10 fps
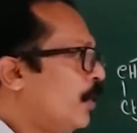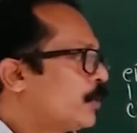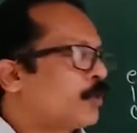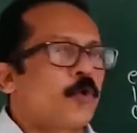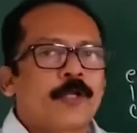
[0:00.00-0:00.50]
So,
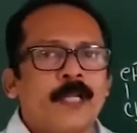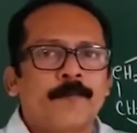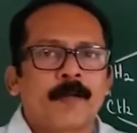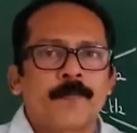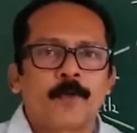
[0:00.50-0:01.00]
total
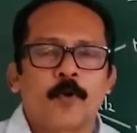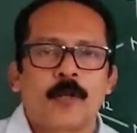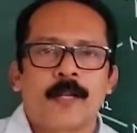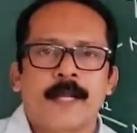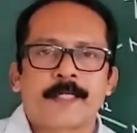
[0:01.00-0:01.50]
number of
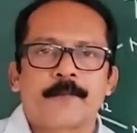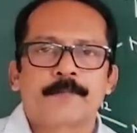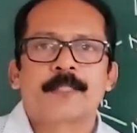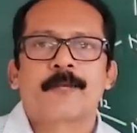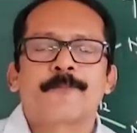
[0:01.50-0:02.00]
donor
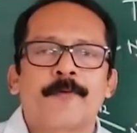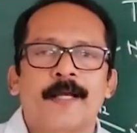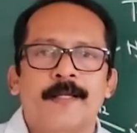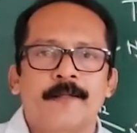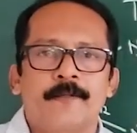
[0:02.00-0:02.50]
atoms are
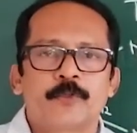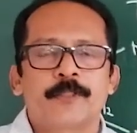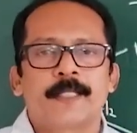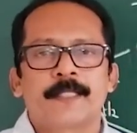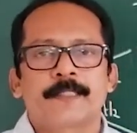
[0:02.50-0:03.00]
5. So, it is
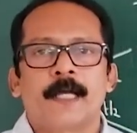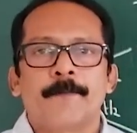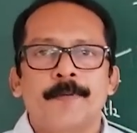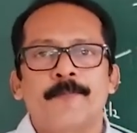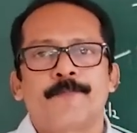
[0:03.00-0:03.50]
an
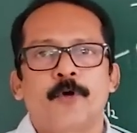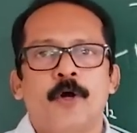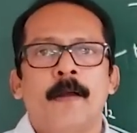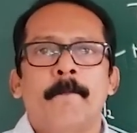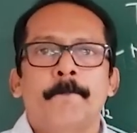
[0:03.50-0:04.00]
example
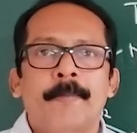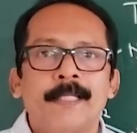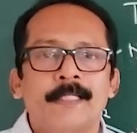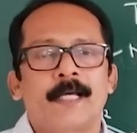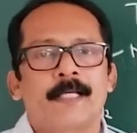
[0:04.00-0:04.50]
for
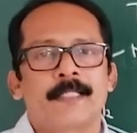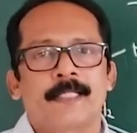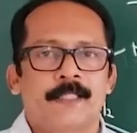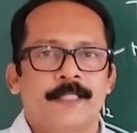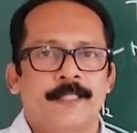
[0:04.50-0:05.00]

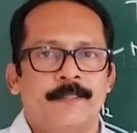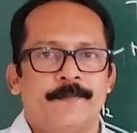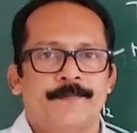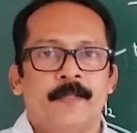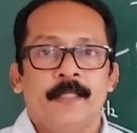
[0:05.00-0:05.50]
pentadentate.
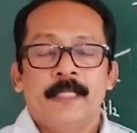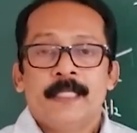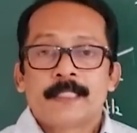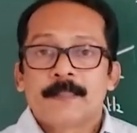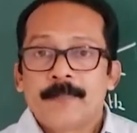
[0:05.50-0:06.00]

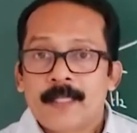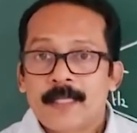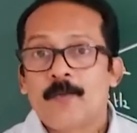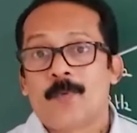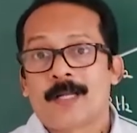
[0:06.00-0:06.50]

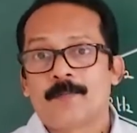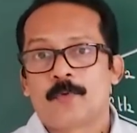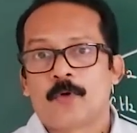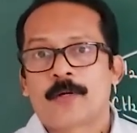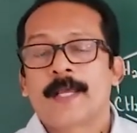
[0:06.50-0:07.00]
Similarly, one
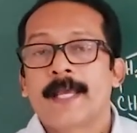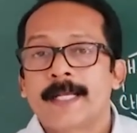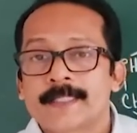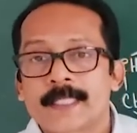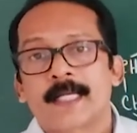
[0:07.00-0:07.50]
more,
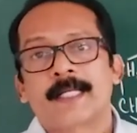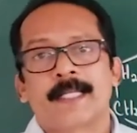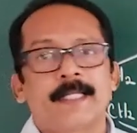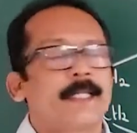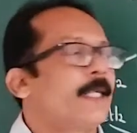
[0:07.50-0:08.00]

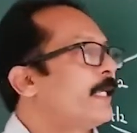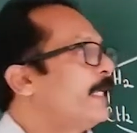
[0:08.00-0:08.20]
hexadentate